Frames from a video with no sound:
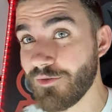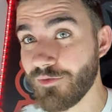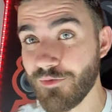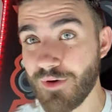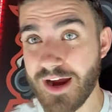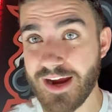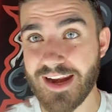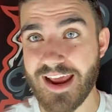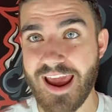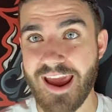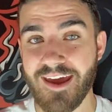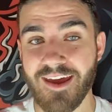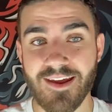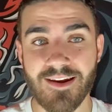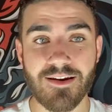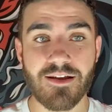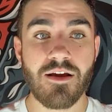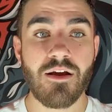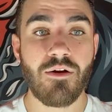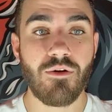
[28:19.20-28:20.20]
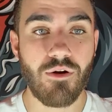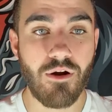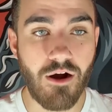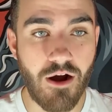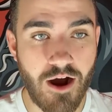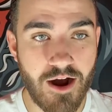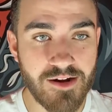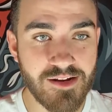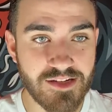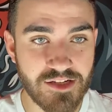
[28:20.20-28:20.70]
right hand
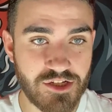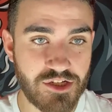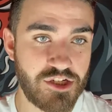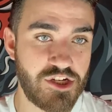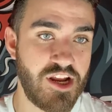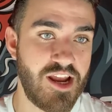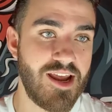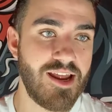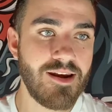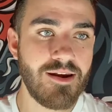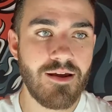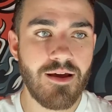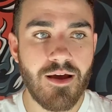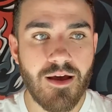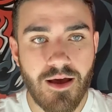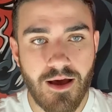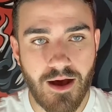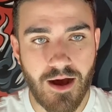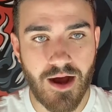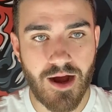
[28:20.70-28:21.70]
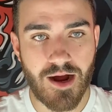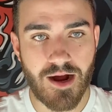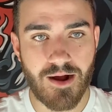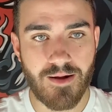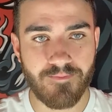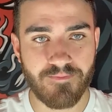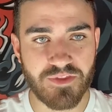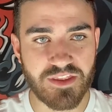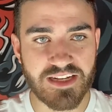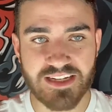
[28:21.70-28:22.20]
on his chin.
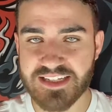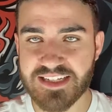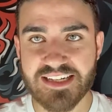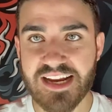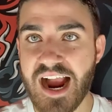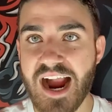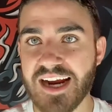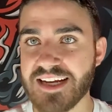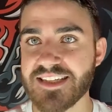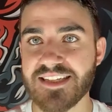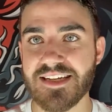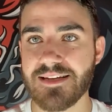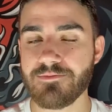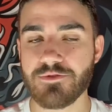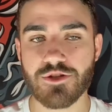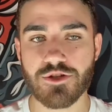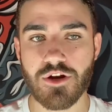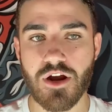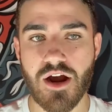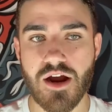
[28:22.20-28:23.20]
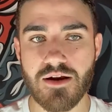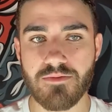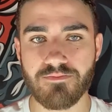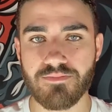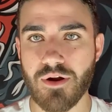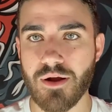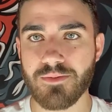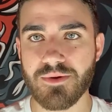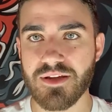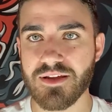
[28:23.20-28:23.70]
The exact same shot,
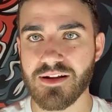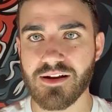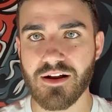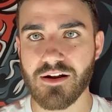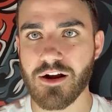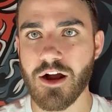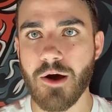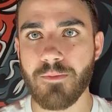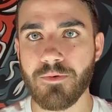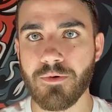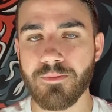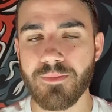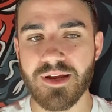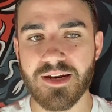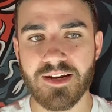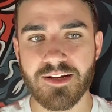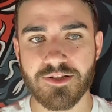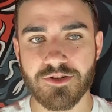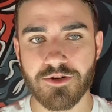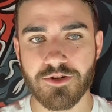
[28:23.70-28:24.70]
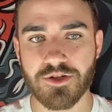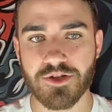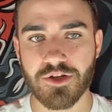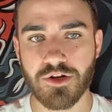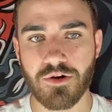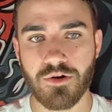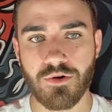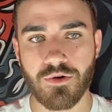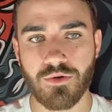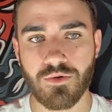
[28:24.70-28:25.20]
probably like a couple minutes or
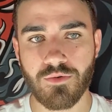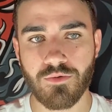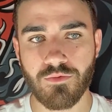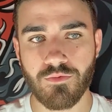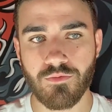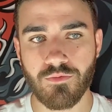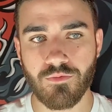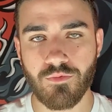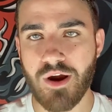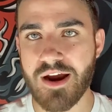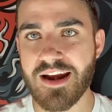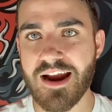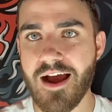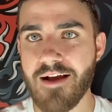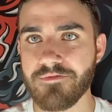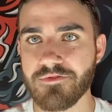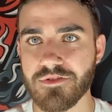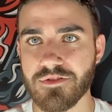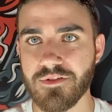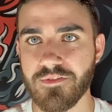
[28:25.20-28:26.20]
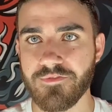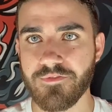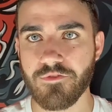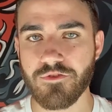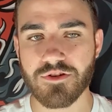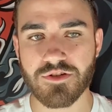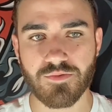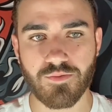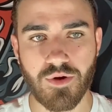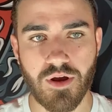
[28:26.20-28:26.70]
so right after the
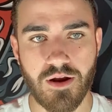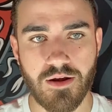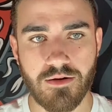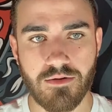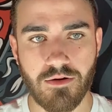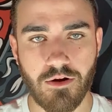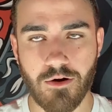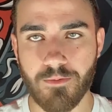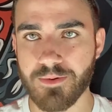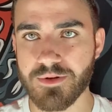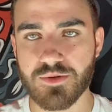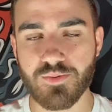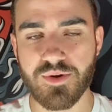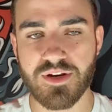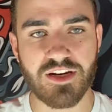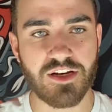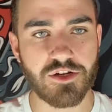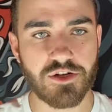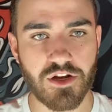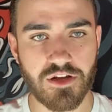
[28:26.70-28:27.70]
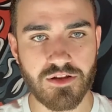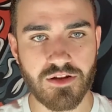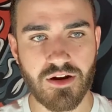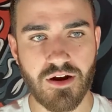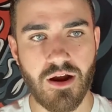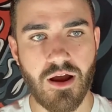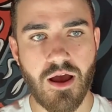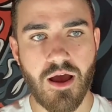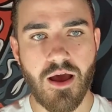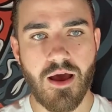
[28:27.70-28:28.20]
first one, or between each
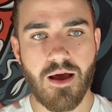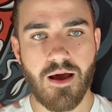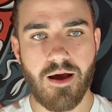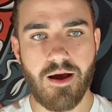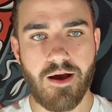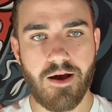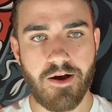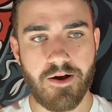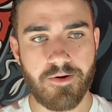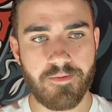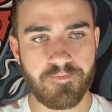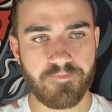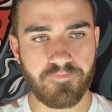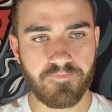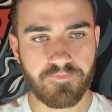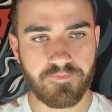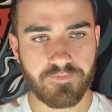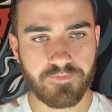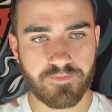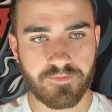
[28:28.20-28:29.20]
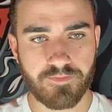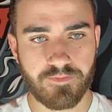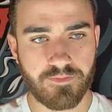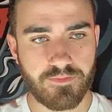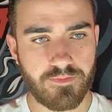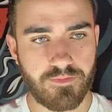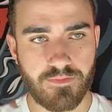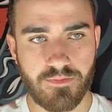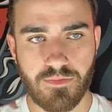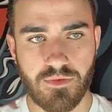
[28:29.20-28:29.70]
other.
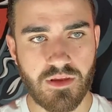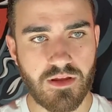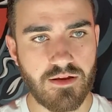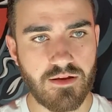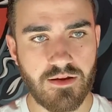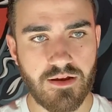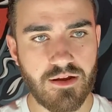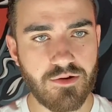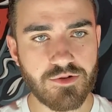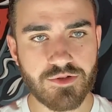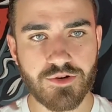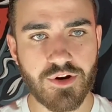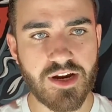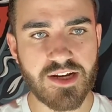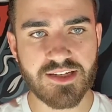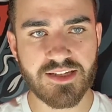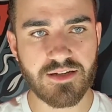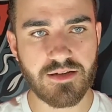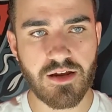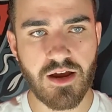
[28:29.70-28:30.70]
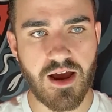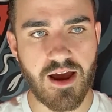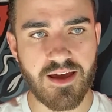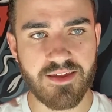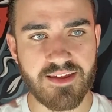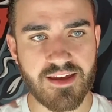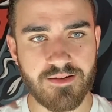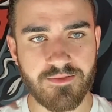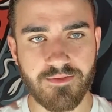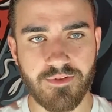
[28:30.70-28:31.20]
It was crazy, yeah.
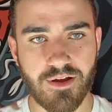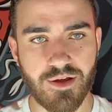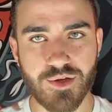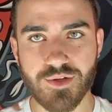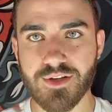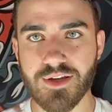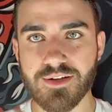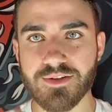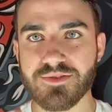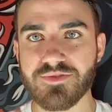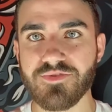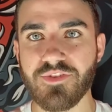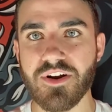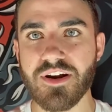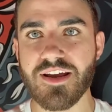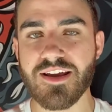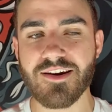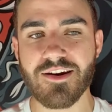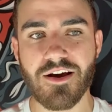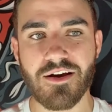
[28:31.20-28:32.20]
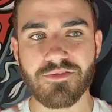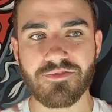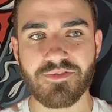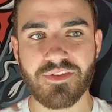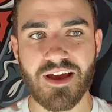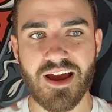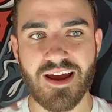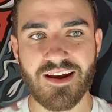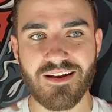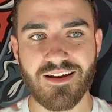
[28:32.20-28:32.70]
And then it was funny enough
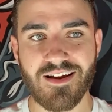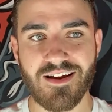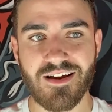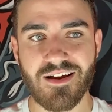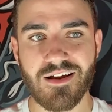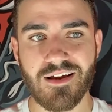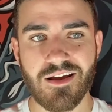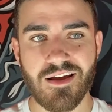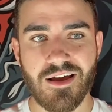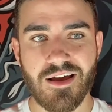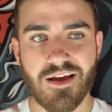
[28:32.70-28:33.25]
that